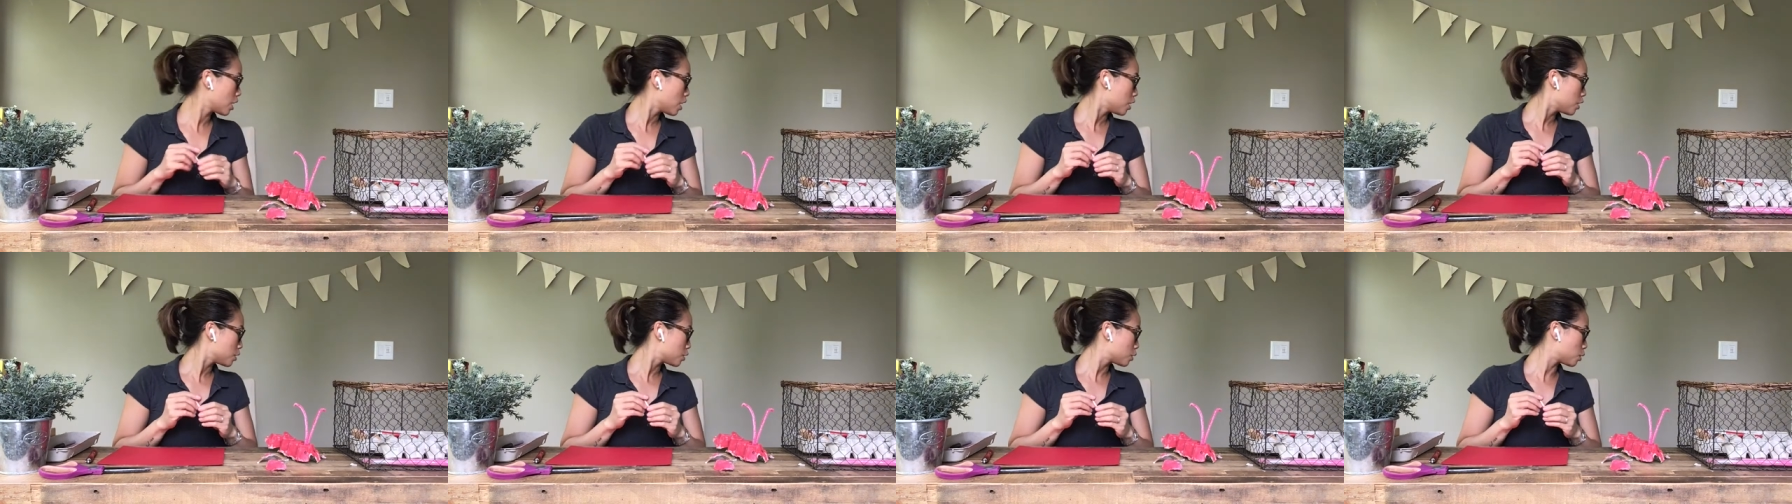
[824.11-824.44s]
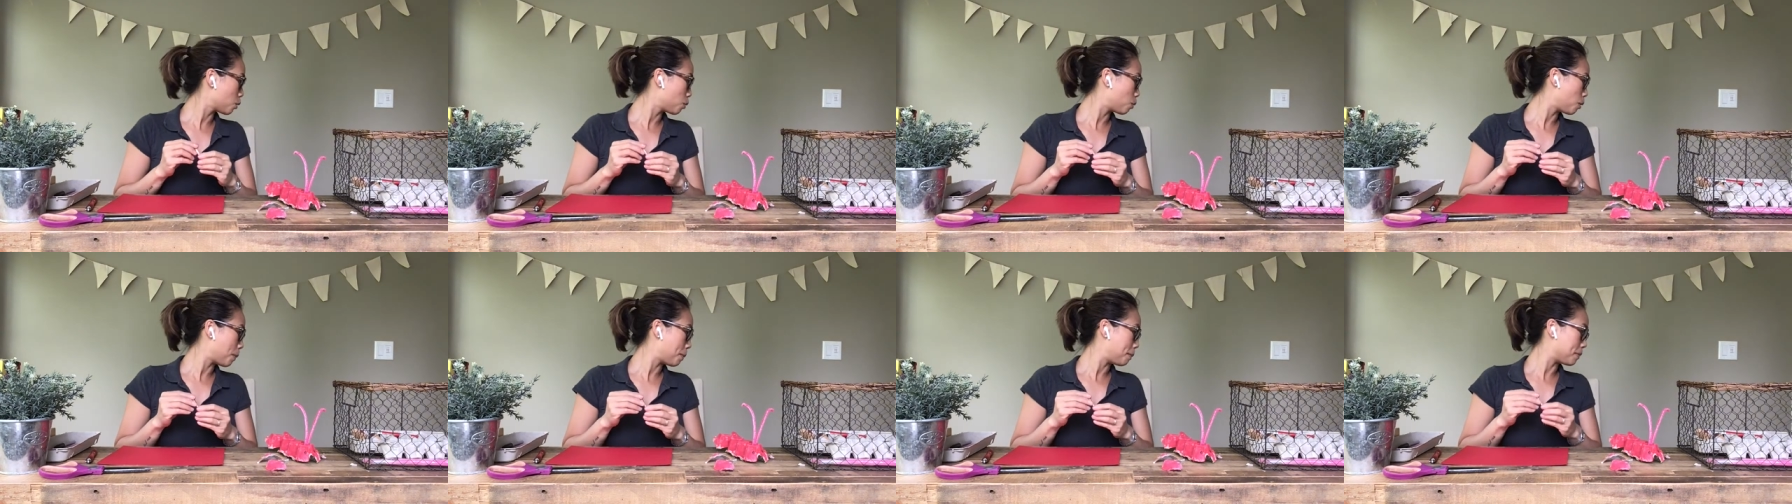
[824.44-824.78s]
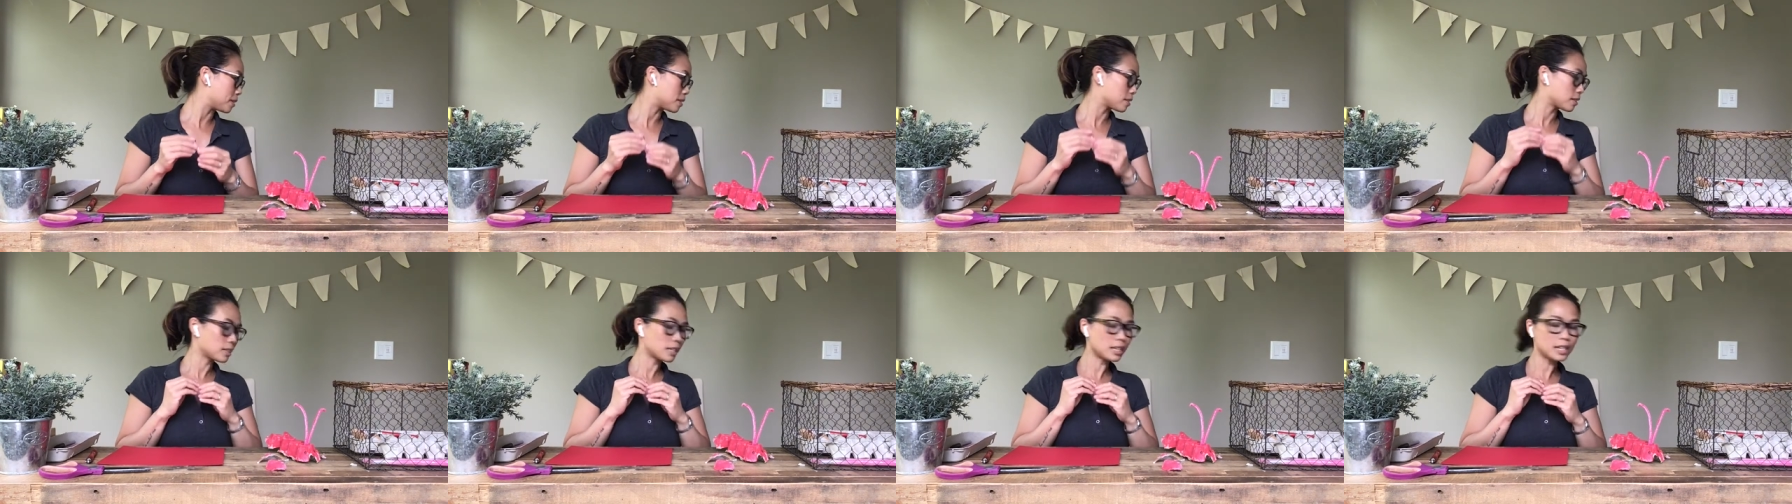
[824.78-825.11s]
So what Miss
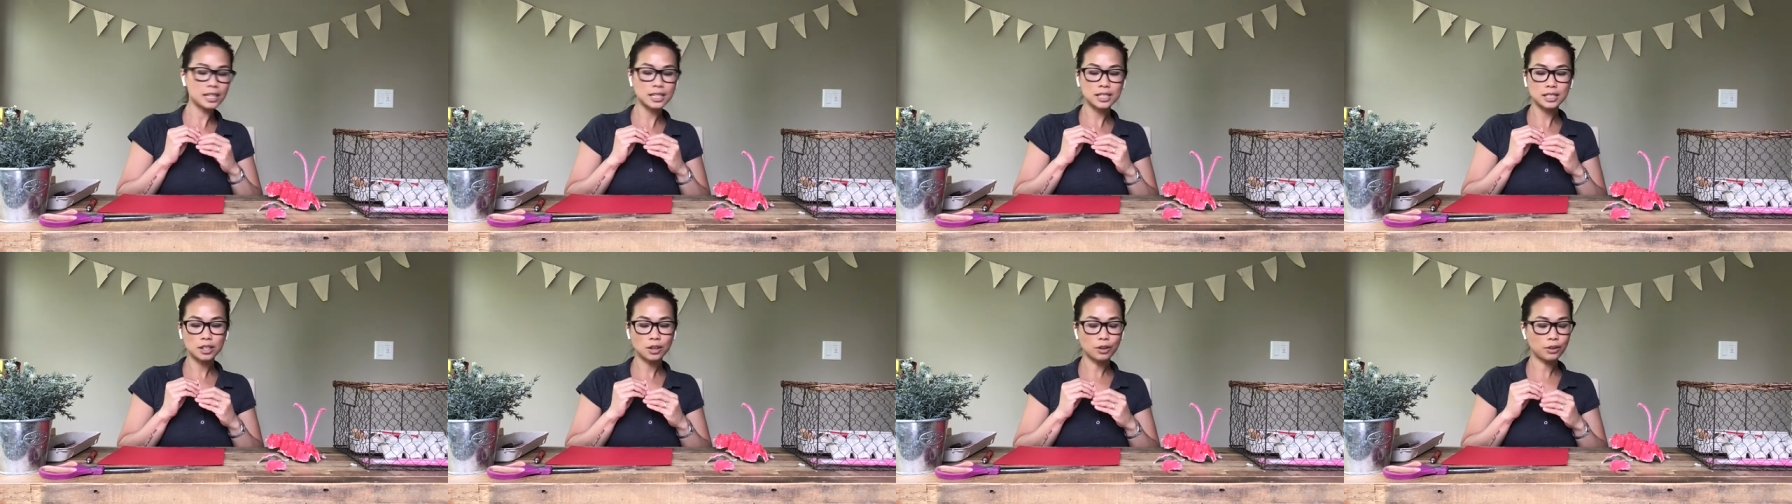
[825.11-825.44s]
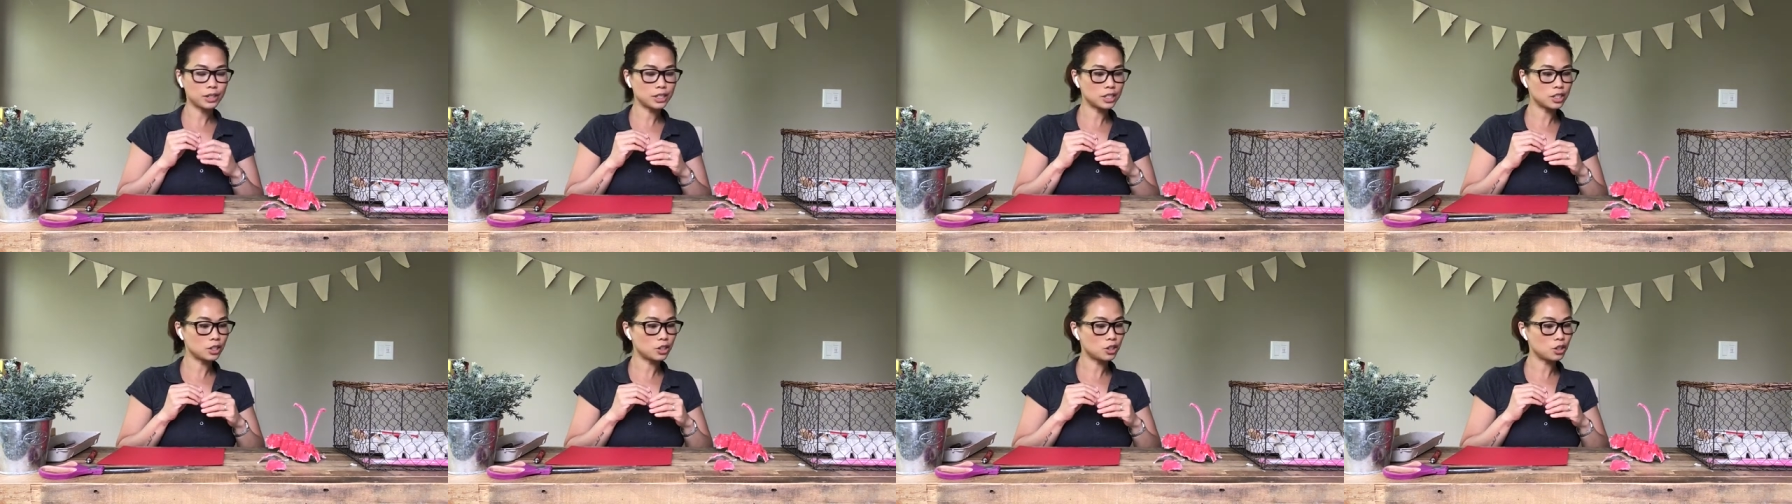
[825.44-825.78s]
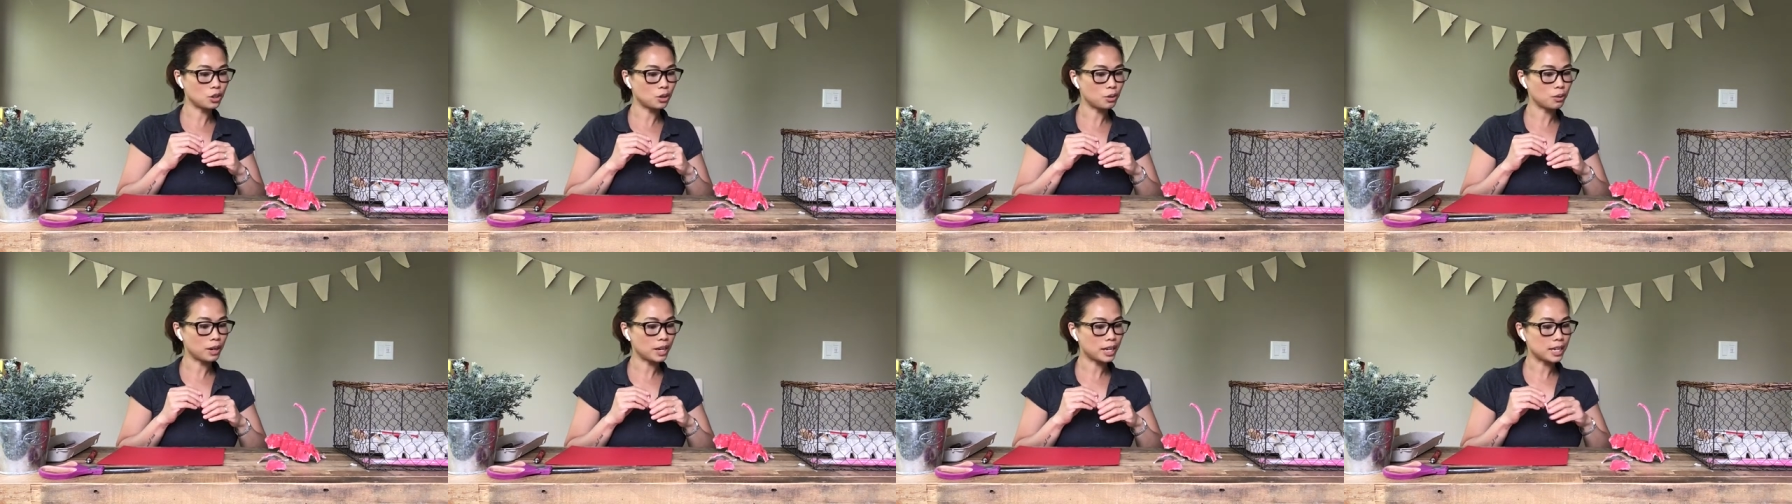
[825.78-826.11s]
Lynn is going to
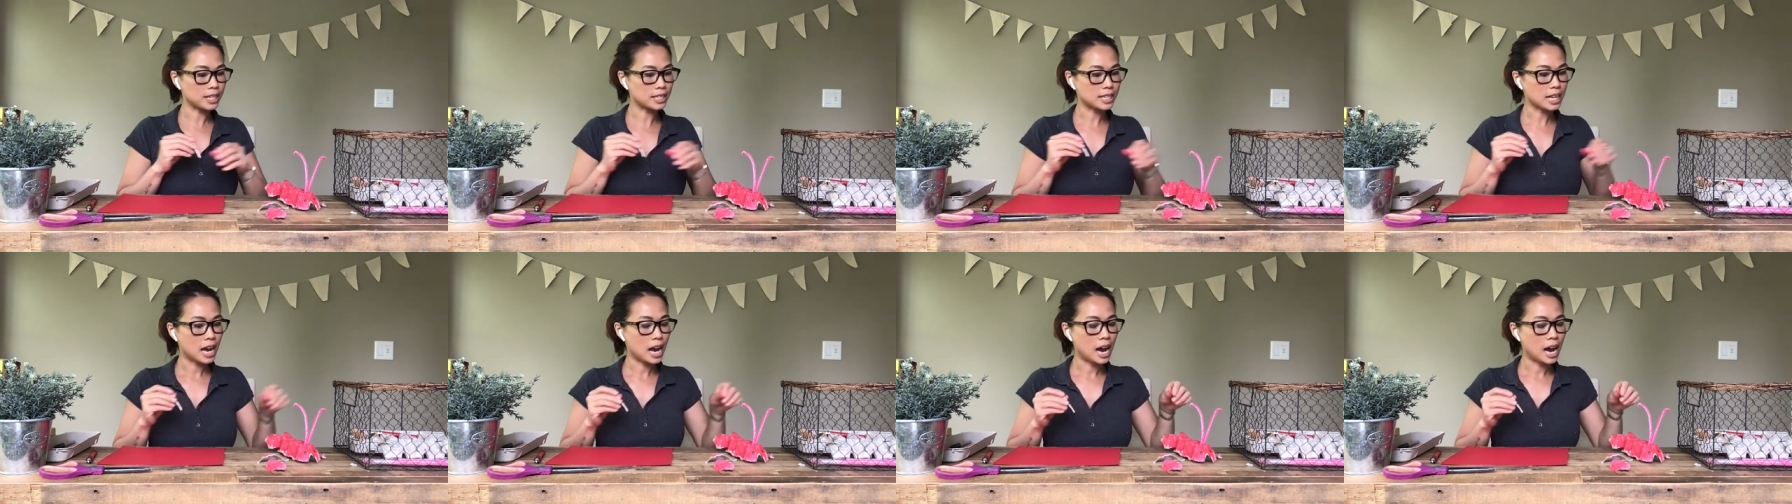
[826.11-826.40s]
do is